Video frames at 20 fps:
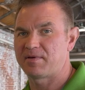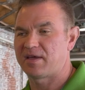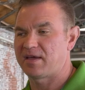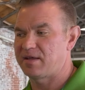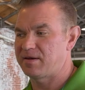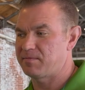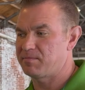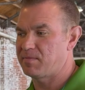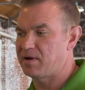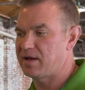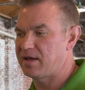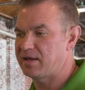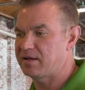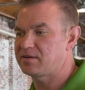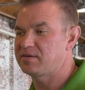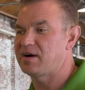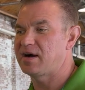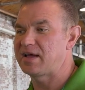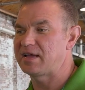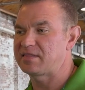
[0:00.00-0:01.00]
and my
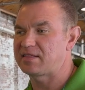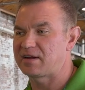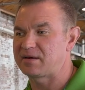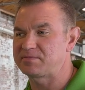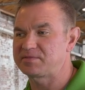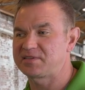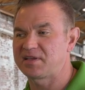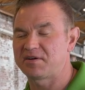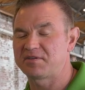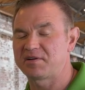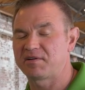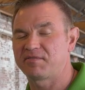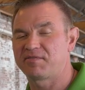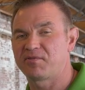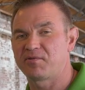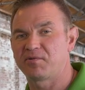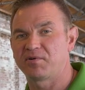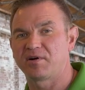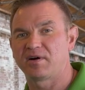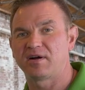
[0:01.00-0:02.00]
client that I'm selling it
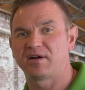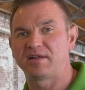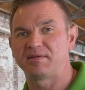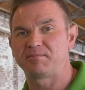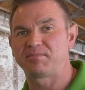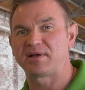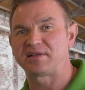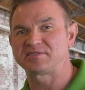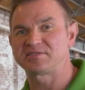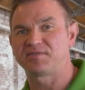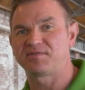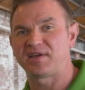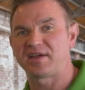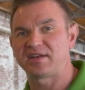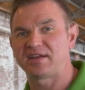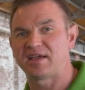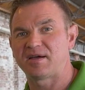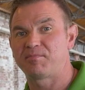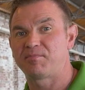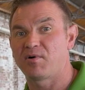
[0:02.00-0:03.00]
for in
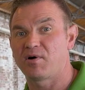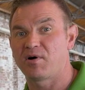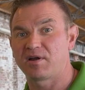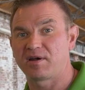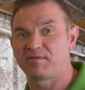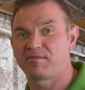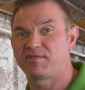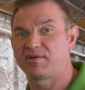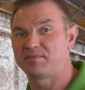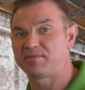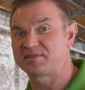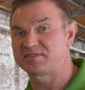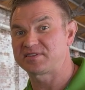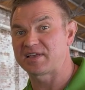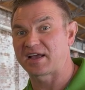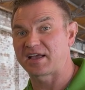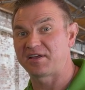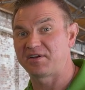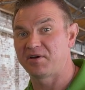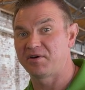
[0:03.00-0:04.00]
Pennsylvania bought it from the
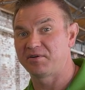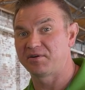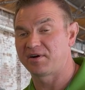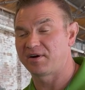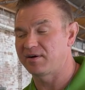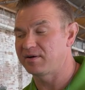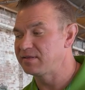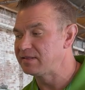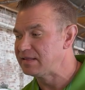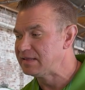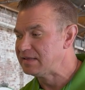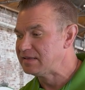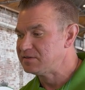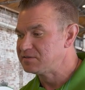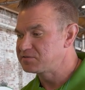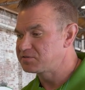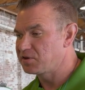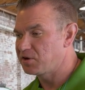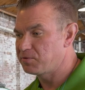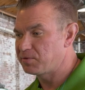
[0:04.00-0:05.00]
second owner.
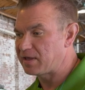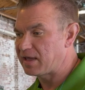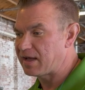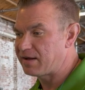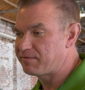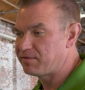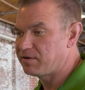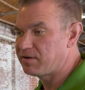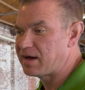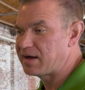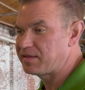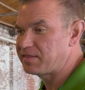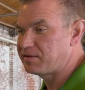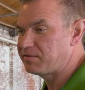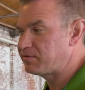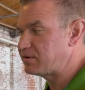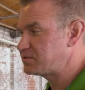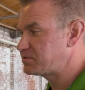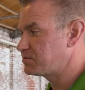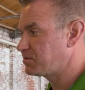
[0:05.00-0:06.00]
So we have a lot of the
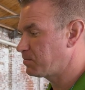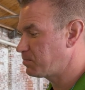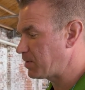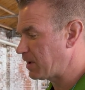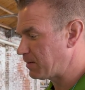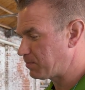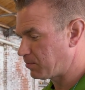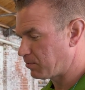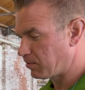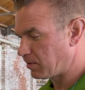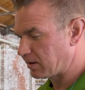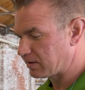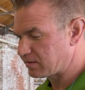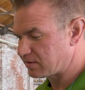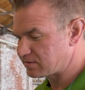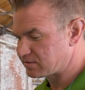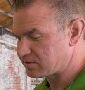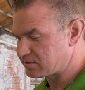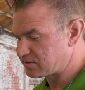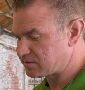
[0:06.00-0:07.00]
original paperwork.
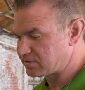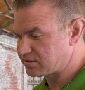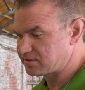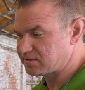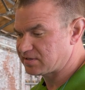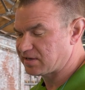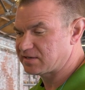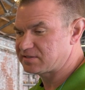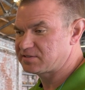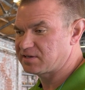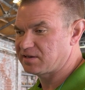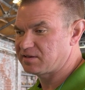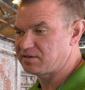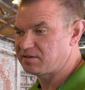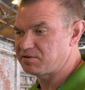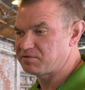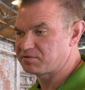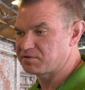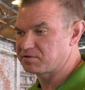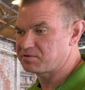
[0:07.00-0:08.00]
This is just such a
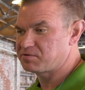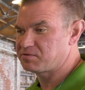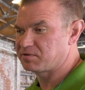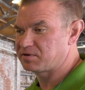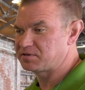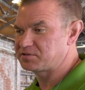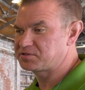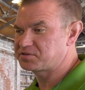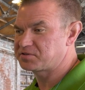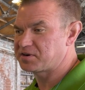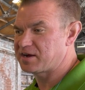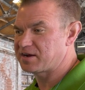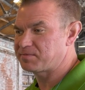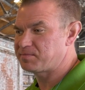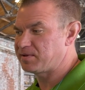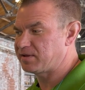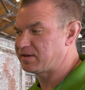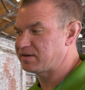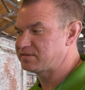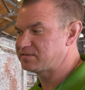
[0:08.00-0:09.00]
unicorn truck
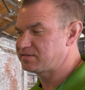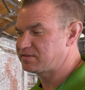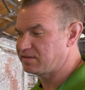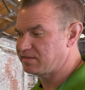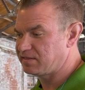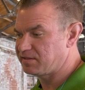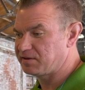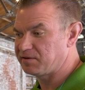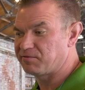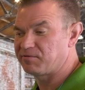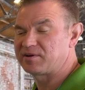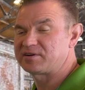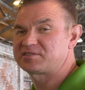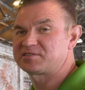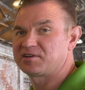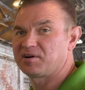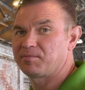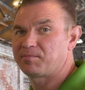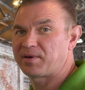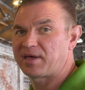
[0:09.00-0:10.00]
because the
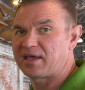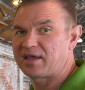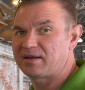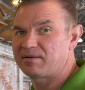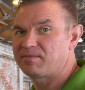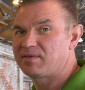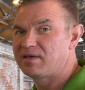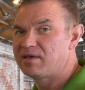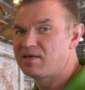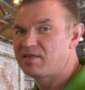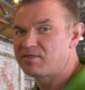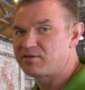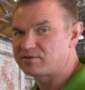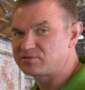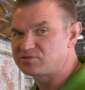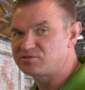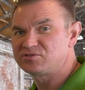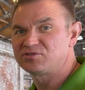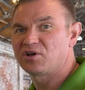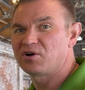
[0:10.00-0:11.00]
original paint,
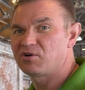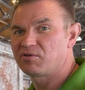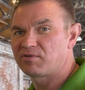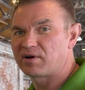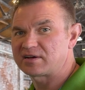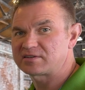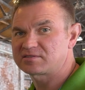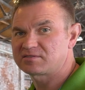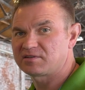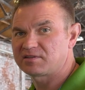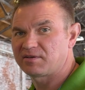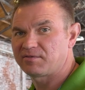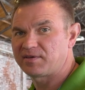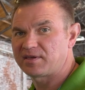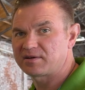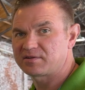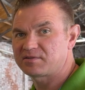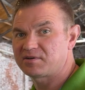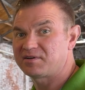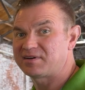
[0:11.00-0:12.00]
there's no rust on the
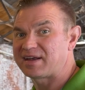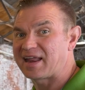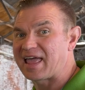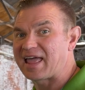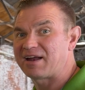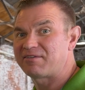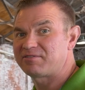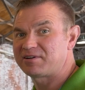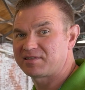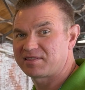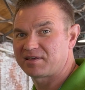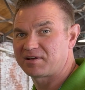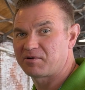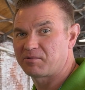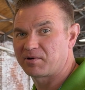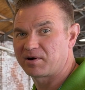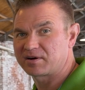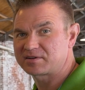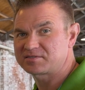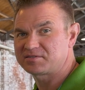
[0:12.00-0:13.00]
vehicle and everything
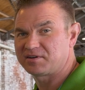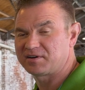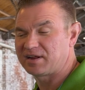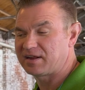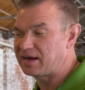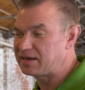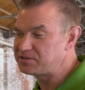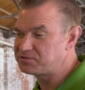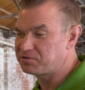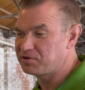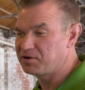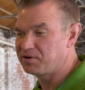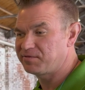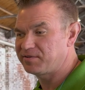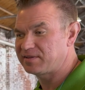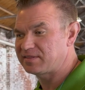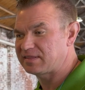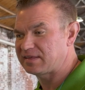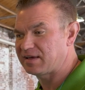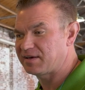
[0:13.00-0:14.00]
works on it. I drove
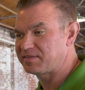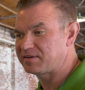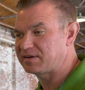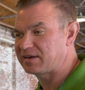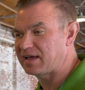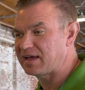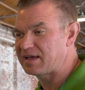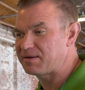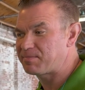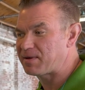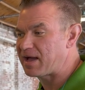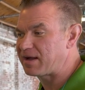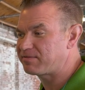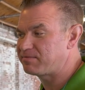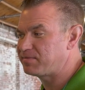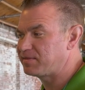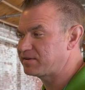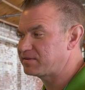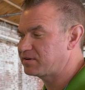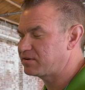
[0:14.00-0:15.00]
it the other day back
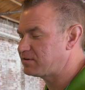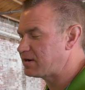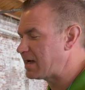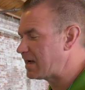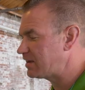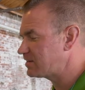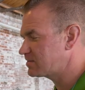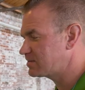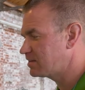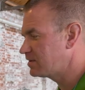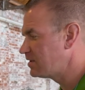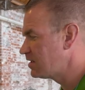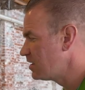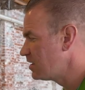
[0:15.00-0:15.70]
from the glass,